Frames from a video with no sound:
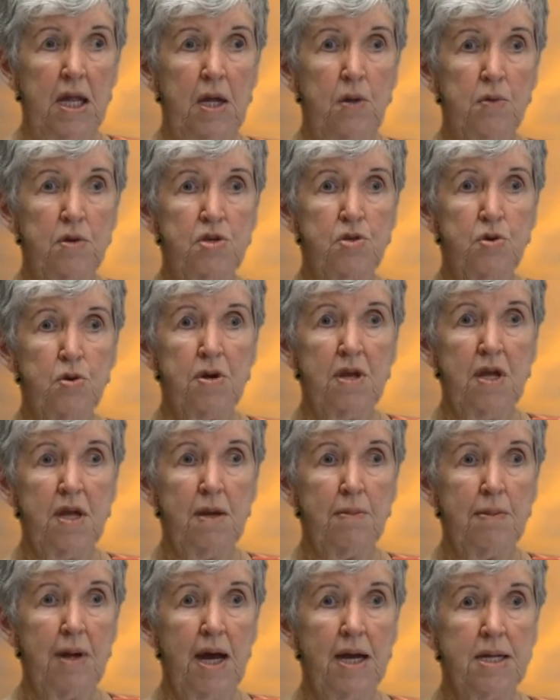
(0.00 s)
He was
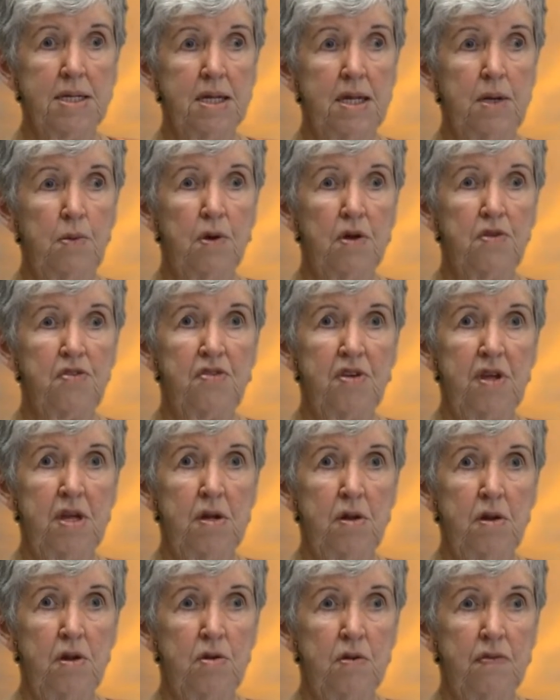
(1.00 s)
talking about, he wants to
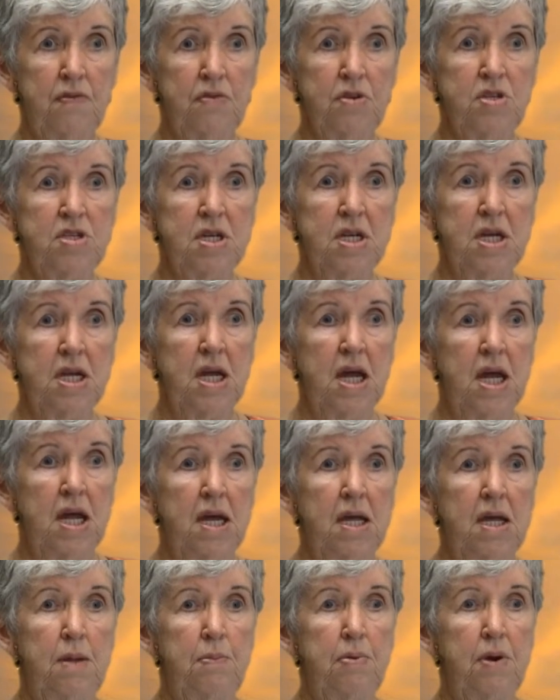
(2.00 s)
heal your foot.
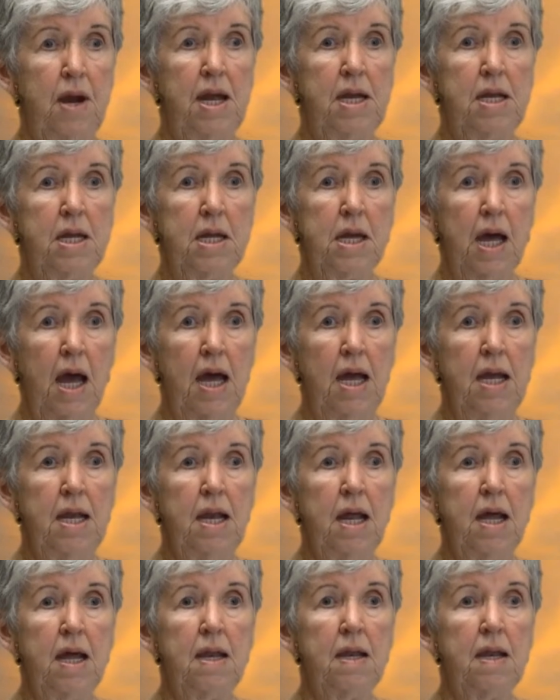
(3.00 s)
He prayed
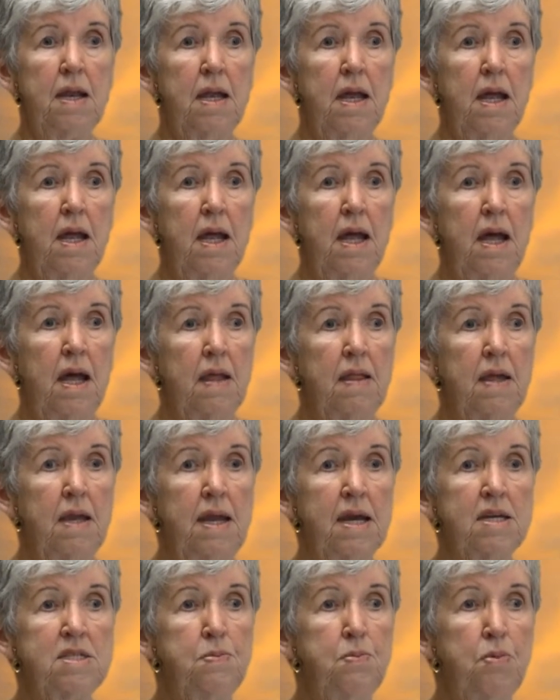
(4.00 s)
again, and the
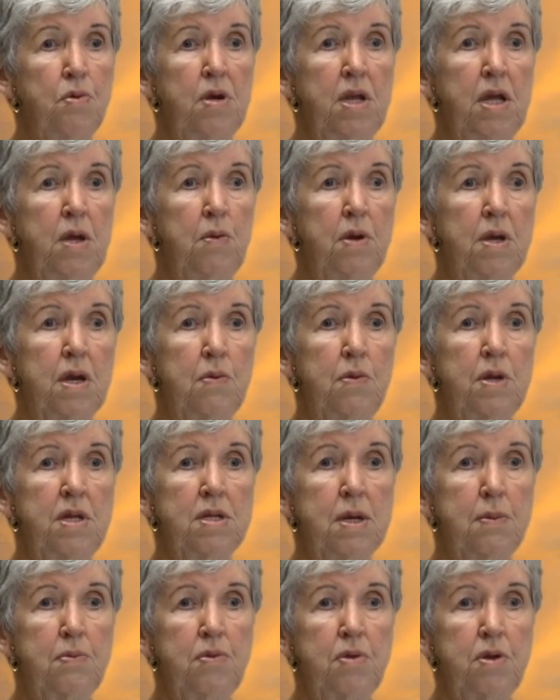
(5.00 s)
next morning when I
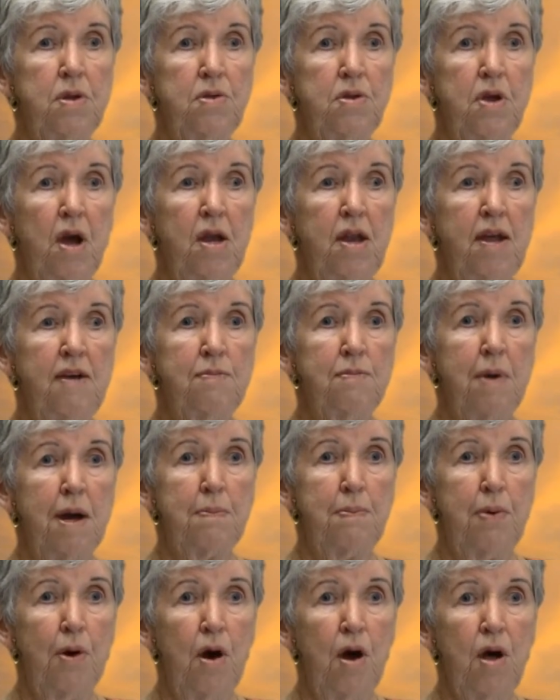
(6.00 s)
went up to go have my
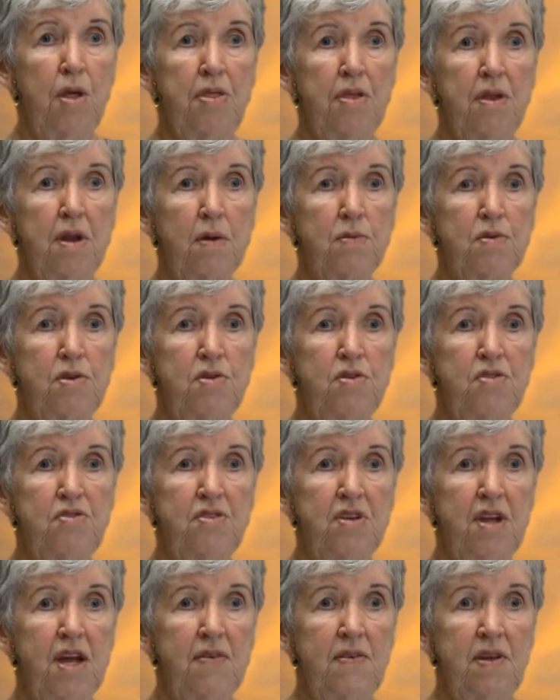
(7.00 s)
bath, and I was used
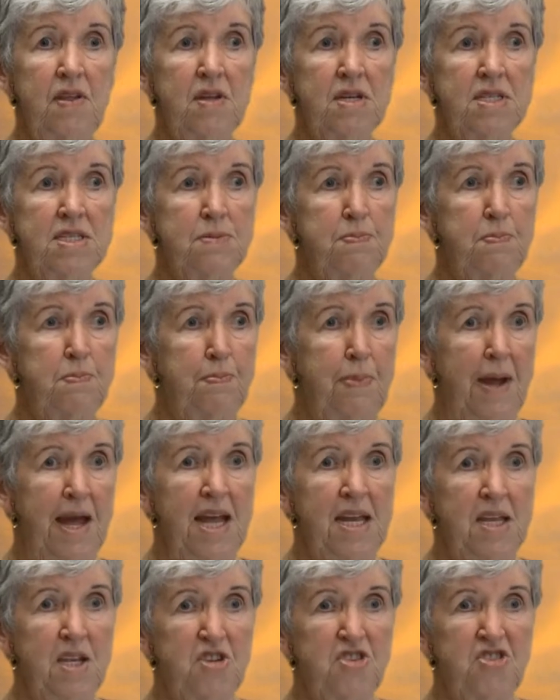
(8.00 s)
to having this
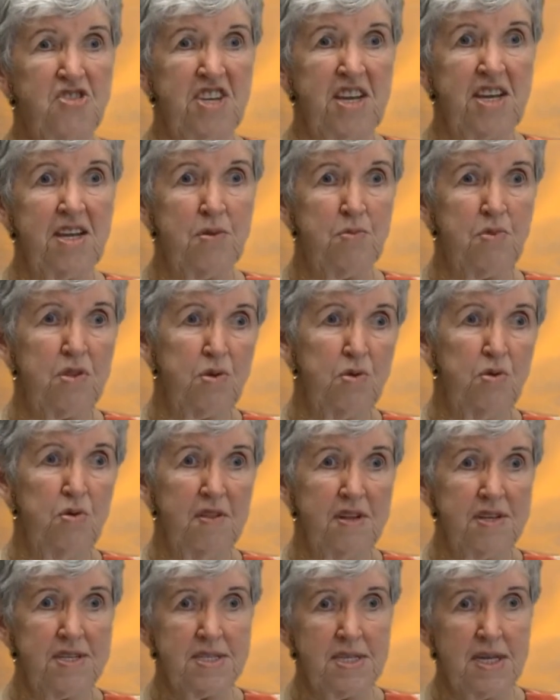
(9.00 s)
bandage stick with all
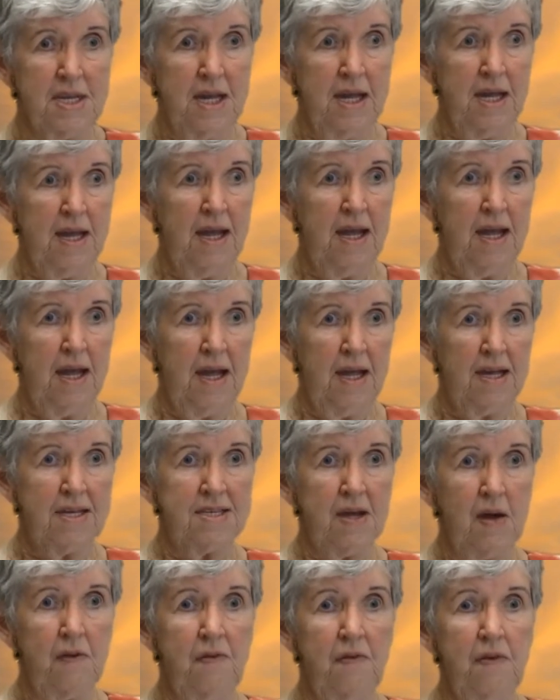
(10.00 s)
this
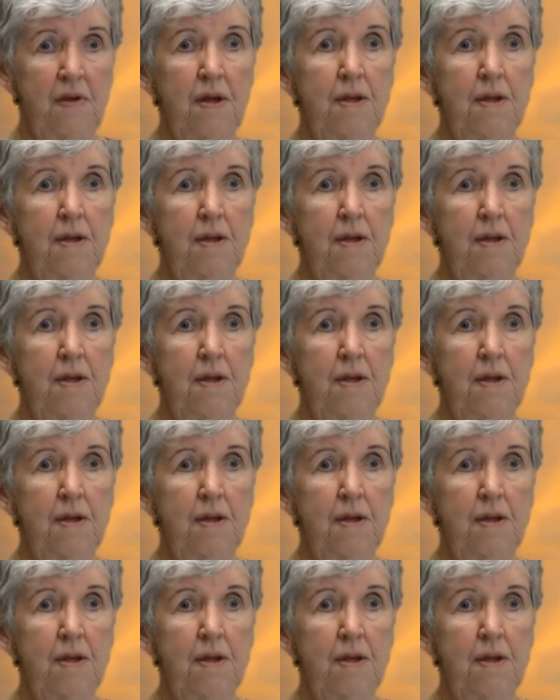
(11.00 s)
stuff,